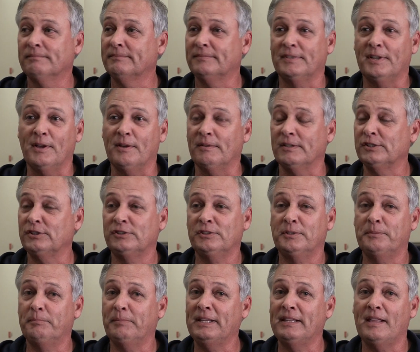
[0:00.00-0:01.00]
no, it
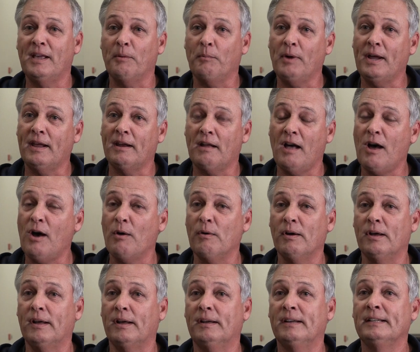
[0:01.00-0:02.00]
shouldn't be that way at all.
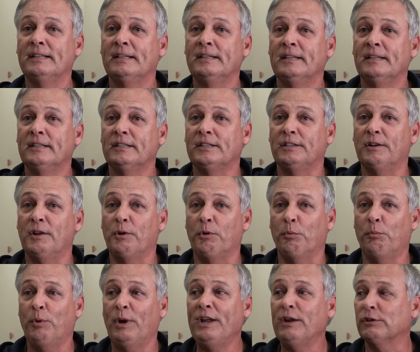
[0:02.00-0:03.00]
You know,
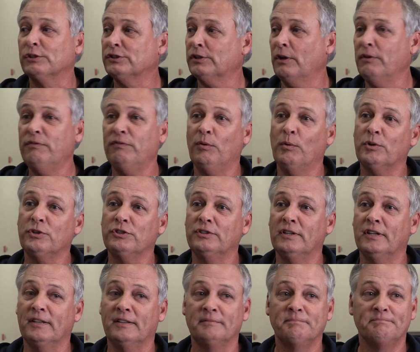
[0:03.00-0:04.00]
we are so
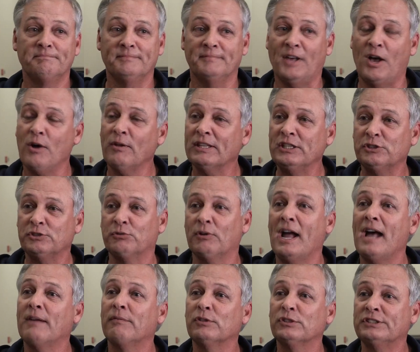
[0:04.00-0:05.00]
fortunate. All these
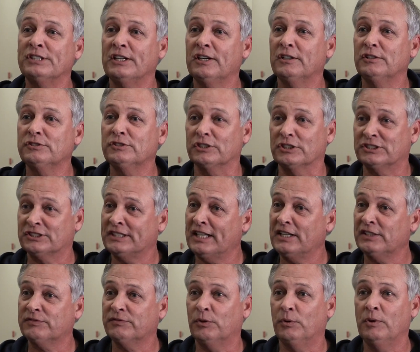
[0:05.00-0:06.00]
drivers here are
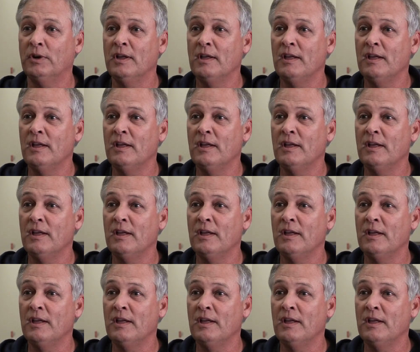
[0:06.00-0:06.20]
successful.